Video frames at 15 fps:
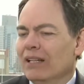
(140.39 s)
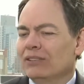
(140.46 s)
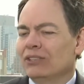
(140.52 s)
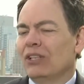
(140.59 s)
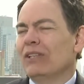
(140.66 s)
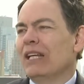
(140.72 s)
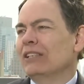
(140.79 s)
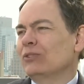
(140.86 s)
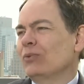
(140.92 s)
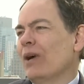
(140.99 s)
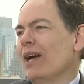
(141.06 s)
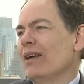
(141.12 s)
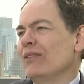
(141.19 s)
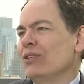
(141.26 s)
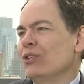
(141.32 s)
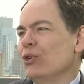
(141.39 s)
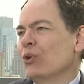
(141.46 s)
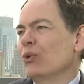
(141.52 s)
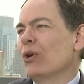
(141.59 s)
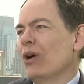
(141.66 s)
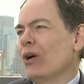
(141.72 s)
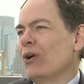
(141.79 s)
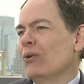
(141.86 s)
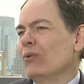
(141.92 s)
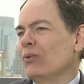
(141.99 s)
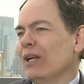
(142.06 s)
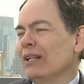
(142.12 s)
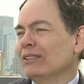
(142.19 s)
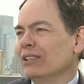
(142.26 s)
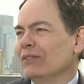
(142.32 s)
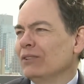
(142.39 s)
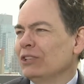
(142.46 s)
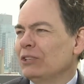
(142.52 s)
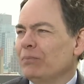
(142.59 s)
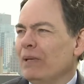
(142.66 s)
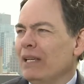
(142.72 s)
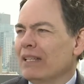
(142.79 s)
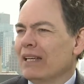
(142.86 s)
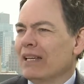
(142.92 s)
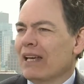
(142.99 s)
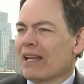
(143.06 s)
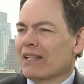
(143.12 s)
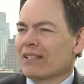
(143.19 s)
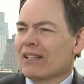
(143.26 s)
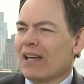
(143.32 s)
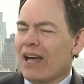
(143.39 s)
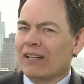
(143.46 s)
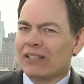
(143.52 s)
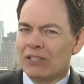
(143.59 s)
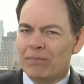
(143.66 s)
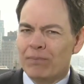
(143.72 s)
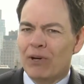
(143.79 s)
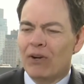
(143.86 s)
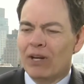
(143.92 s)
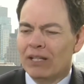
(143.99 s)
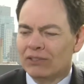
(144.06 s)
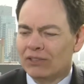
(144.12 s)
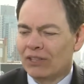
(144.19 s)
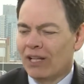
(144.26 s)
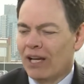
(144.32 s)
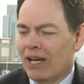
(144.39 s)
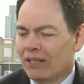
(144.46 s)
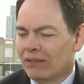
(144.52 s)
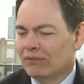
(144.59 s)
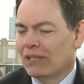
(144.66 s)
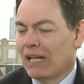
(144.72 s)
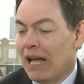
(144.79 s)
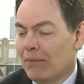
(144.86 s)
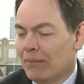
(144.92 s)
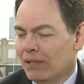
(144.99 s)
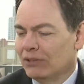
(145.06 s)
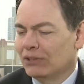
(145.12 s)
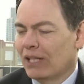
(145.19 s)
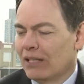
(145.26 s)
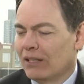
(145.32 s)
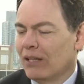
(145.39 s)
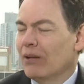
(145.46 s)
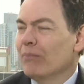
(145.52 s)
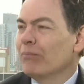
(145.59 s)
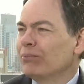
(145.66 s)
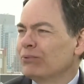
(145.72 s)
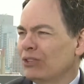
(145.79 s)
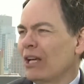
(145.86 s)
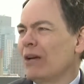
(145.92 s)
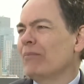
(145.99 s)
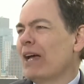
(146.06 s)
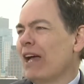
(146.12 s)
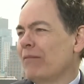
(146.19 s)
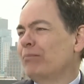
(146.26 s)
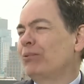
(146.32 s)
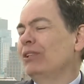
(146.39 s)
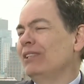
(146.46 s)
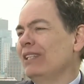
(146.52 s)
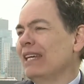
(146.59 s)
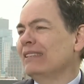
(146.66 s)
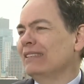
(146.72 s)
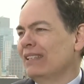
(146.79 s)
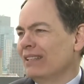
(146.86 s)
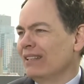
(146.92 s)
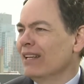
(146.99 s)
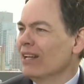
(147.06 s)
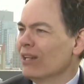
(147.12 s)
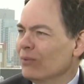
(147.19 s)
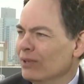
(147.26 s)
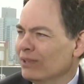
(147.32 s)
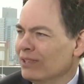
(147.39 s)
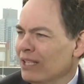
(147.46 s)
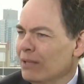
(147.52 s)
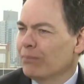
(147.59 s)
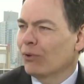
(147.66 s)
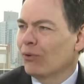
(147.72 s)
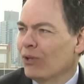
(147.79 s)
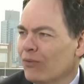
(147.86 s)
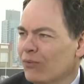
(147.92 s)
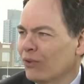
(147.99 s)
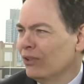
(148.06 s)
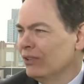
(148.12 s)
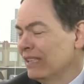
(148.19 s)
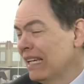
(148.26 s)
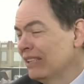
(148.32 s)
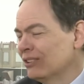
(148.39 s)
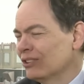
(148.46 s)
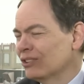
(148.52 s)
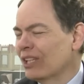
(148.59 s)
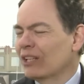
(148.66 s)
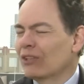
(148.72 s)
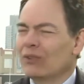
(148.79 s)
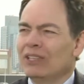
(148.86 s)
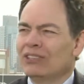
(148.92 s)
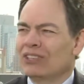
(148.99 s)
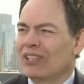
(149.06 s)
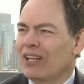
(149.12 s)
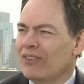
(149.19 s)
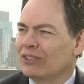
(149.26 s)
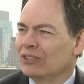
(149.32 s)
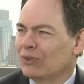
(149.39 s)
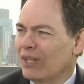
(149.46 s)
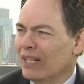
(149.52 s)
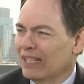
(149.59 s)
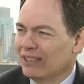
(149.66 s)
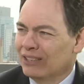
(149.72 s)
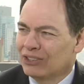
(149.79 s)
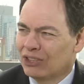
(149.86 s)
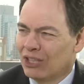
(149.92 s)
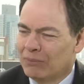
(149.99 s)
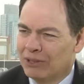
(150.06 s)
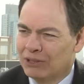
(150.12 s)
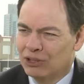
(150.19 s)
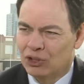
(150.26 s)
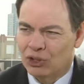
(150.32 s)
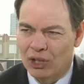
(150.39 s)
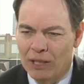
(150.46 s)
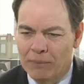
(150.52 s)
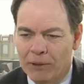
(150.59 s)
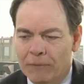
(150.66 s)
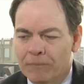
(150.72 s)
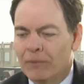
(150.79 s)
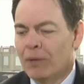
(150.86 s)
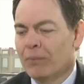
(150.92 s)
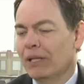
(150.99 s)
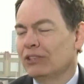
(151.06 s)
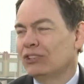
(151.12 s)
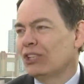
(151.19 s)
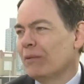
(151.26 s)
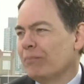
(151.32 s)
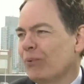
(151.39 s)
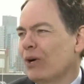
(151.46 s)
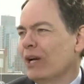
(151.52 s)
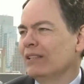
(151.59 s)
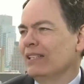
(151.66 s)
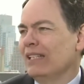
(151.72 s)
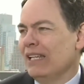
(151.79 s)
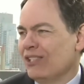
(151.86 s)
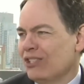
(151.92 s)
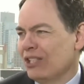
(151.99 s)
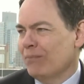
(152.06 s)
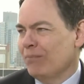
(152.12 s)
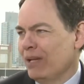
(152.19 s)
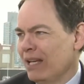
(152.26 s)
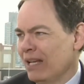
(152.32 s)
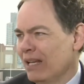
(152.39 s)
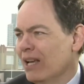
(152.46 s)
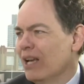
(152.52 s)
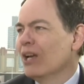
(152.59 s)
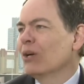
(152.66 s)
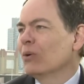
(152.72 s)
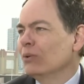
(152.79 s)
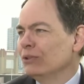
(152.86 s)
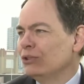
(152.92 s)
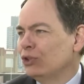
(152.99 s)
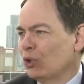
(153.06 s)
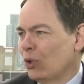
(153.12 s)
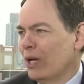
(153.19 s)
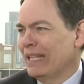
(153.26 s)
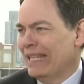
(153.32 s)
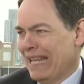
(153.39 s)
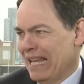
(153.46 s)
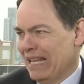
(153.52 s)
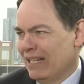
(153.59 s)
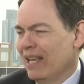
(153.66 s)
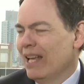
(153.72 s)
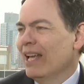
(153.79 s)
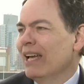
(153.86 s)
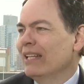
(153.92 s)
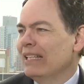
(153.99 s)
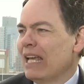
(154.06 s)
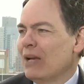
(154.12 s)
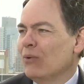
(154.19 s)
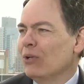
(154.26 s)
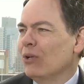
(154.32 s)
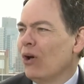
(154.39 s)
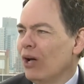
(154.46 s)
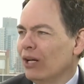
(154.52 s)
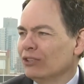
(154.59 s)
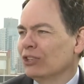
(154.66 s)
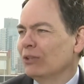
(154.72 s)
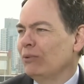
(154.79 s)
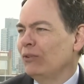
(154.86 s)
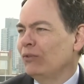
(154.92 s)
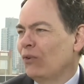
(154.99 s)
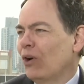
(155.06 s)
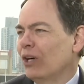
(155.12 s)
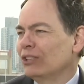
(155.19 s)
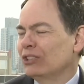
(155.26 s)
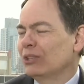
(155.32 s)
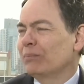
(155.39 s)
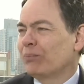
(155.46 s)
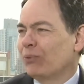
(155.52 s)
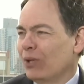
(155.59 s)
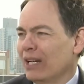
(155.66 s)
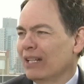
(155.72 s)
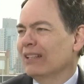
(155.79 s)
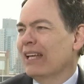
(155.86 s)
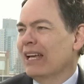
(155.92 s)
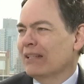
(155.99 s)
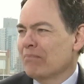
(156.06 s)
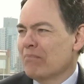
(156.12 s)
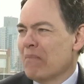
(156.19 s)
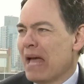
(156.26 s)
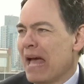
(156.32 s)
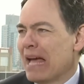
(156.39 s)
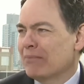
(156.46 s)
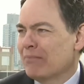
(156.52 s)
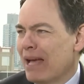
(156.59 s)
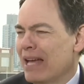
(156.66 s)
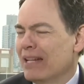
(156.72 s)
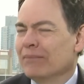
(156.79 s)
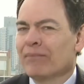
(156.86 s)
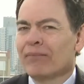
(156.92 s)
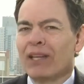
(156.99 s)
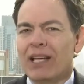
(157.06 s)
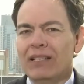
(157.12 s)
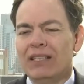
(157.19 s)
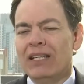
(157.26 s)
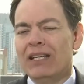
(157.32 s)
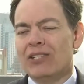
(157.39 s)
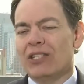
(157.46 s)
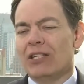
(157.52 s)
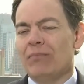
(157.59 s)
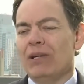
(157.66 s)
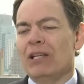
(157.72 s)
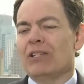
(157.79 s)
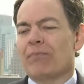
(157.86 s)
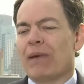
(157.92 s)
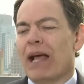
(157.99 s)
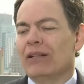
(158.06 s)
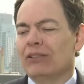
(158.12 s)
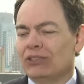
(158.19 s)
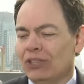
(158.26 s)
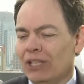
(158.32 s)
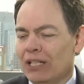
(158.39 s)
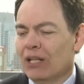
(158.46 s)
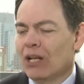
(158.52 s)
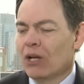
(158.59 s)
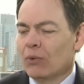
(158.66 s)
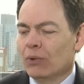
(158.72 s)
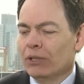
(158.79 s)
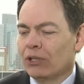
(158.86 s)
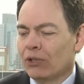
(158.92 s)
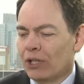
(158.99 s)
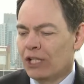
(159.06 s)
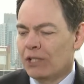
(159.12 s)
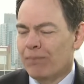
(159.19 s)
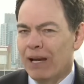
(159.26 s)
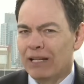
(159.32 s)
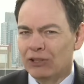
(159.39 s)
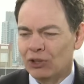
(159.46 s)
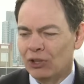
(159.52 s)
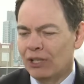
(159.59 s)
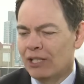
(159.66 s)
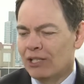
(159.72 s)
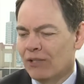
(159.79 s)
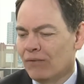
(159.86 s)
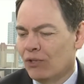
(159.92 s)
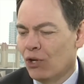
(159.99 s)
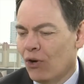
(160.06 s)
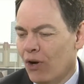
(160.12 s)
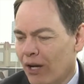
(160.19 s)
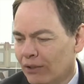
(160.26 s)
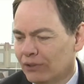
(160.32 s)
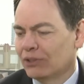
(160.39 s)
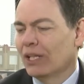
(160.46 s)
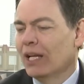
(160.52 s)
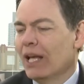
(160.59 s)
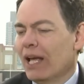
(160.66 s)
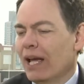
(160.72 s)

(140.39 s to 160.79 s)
So that's why the euro, relatively speaking, has not experienced the kind of damage that some have predicted, with the peripheral nations like Greece and others running into so much trouble. But at some point, the ECB will join in, and they will also be forced to print like madmen, and the ECB's balance sheet will increase by trillions of euros.